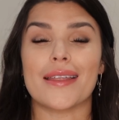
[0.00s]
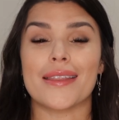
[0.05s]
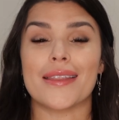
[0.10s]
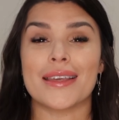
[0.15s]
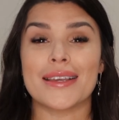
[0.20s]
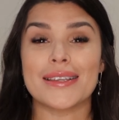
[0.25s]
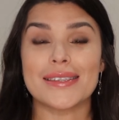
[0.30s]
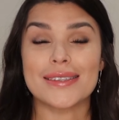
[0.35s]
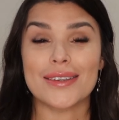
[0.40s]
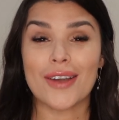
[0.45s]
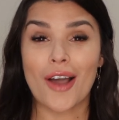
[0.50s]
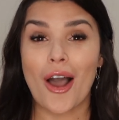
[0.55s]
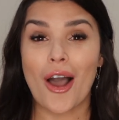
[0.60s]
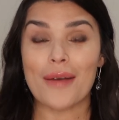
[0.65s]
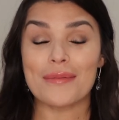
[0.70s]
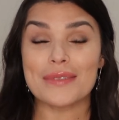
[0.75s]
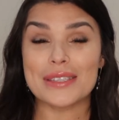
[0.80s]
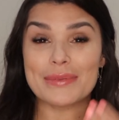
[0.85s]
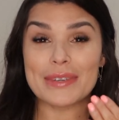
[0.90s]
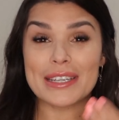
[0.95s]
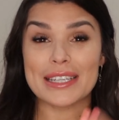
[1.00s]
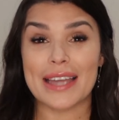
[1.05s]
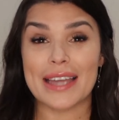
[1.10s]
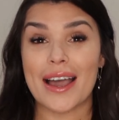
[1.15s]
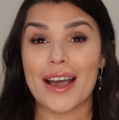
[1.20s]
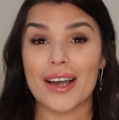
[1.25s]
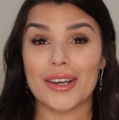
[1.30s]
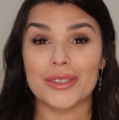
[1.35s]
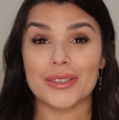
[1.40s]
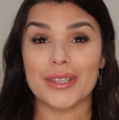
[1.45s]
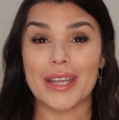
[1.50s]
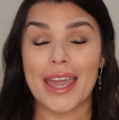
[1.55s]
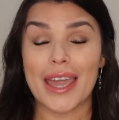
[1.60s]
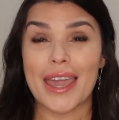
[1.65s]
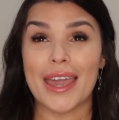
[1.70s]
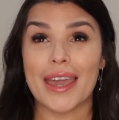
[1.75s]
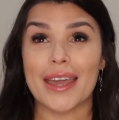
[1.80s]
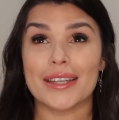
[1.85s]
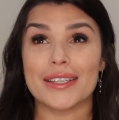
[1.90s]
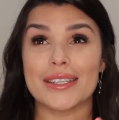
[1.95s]
This calms me down
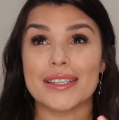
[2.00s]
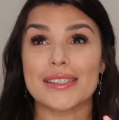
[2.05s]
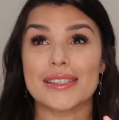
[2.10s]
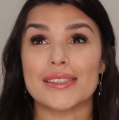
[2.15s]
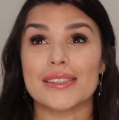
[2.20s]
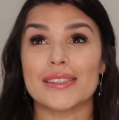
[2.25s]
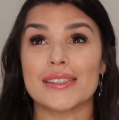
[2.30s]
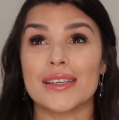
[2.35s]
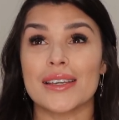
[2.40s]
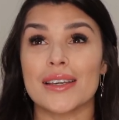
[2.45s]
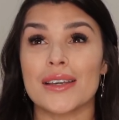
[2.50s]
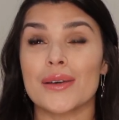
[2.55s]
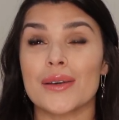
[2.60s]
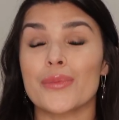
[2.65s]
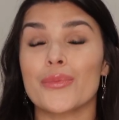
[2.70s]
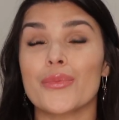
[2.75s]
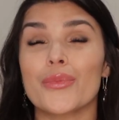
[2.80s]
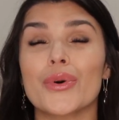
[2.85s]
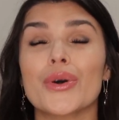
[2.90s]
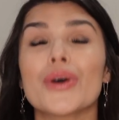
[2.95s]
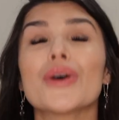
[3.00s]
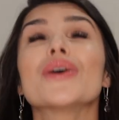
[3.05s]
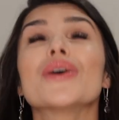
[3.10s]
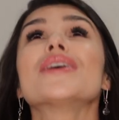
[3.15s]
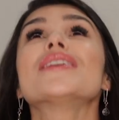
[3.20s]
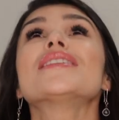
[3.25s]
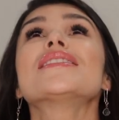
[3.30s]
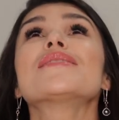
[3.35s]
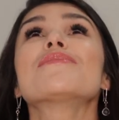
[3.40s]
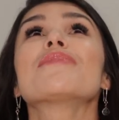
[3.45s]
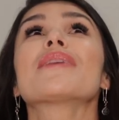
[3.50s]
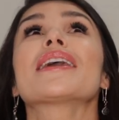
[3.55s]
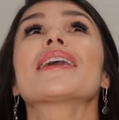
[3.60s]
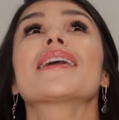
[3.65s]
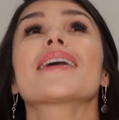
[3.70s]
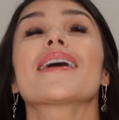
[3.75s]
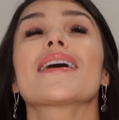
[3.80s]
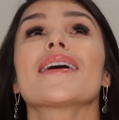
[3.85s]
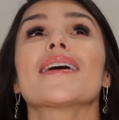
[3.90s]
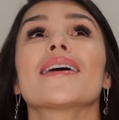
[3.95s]
and just puts
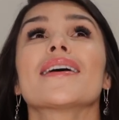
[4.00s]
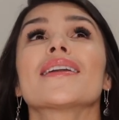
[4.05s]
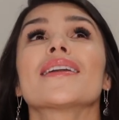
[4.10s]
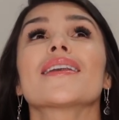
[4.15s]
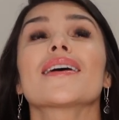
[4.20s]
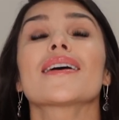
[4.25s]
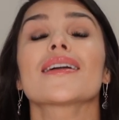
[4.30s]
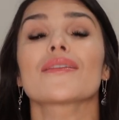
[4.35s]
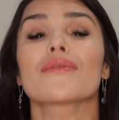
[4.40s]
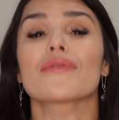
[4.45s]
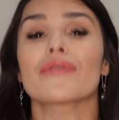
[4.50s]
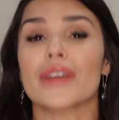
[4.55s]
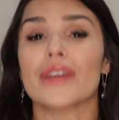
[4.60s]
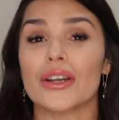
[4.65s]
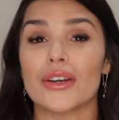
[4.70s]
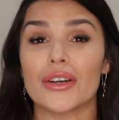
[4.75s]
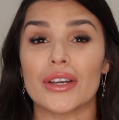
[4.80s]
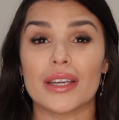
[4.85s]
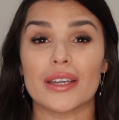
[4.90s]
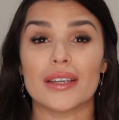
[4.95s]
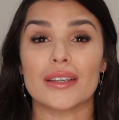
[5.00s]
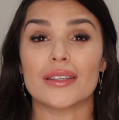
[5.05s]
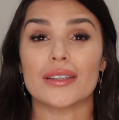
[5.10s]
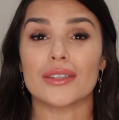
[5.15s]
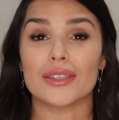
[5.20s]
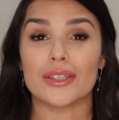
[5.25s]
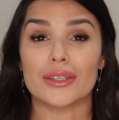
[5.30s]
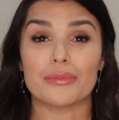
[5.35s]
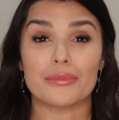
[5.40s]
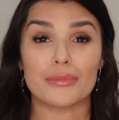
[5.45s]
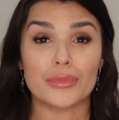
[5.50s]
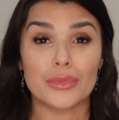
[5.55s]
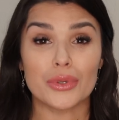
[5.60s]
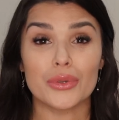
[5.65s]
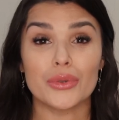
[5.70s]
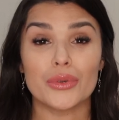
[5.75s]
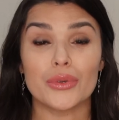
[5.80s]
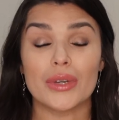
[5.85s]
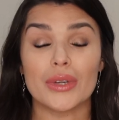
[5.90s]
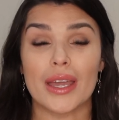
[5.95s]
me in a very good
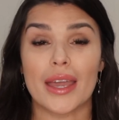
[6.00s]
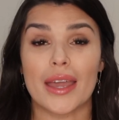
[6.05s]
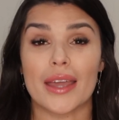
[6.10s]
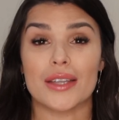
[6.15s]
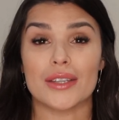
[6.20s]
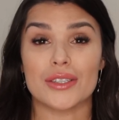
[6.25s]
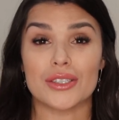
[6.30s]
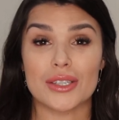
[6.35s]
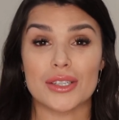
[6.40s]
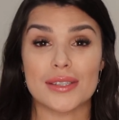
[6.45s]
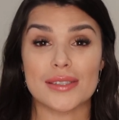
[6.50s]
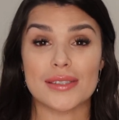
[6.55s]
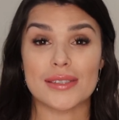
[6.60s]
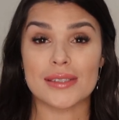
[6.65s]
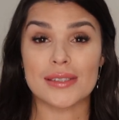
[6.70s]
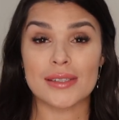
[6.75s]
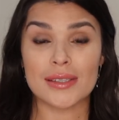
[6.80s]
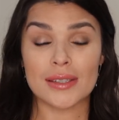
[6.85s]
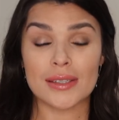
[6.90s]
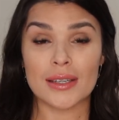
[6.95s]
mood and just